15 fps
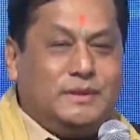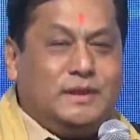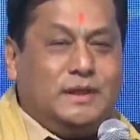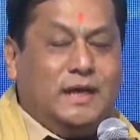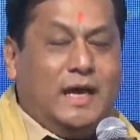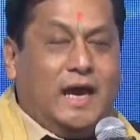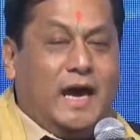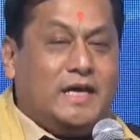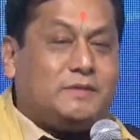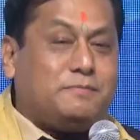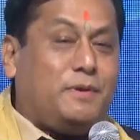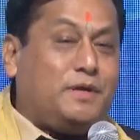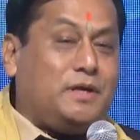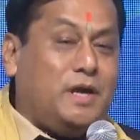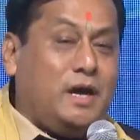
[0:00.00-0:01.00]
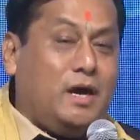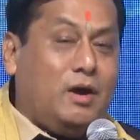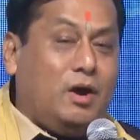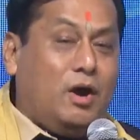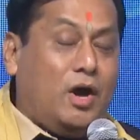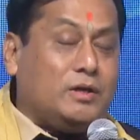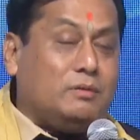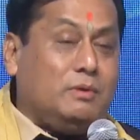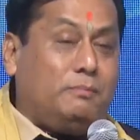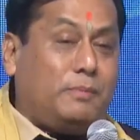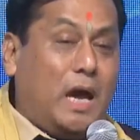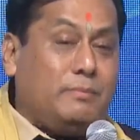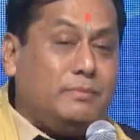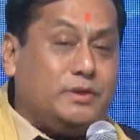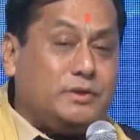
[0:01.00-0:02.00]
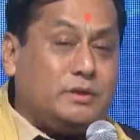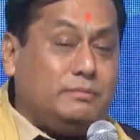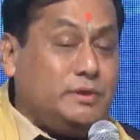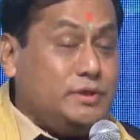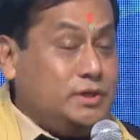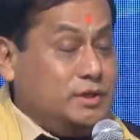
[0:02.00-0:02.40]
as per the Honorable Prime Minister vision,